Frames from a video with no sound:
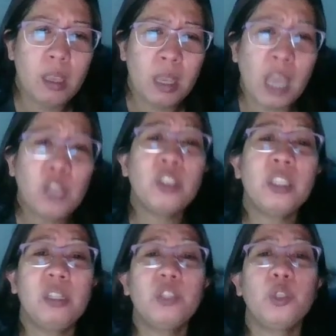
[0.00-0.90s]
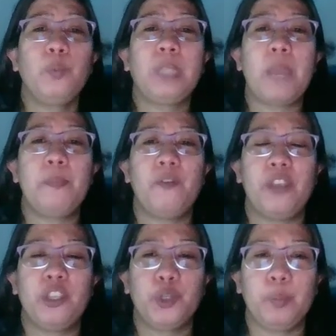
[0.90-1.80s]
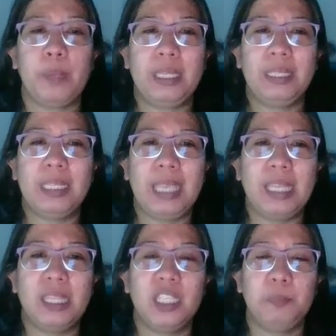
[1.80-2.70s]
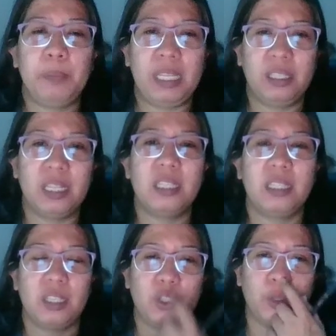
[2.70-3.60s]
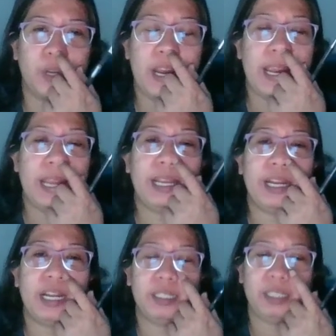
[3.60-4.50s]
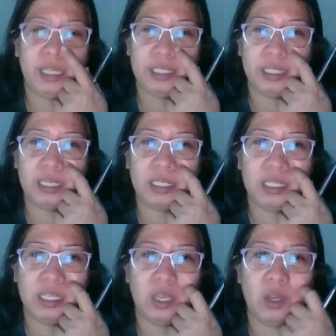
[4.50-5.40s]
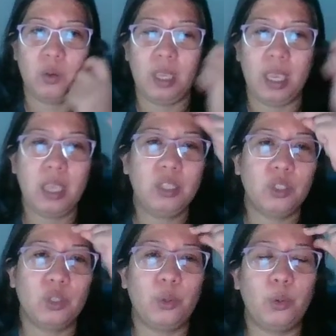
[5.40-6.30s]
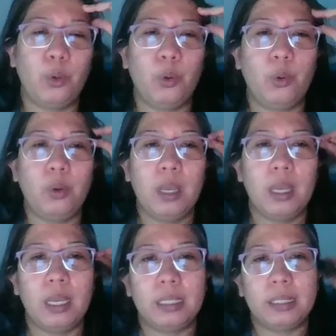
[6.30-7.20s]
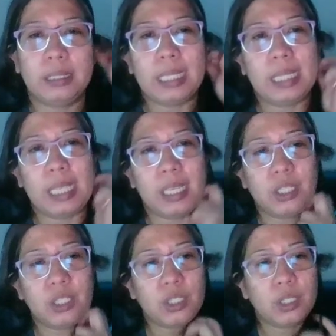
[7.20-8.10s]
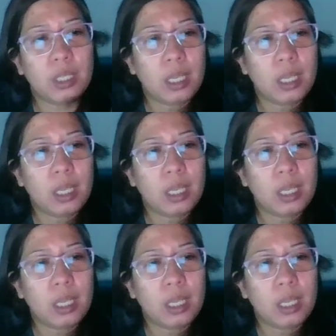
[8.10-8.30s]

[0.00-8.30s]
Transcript: an oscilloscope type of instrument that can display transistor characteristics. Okay, so that is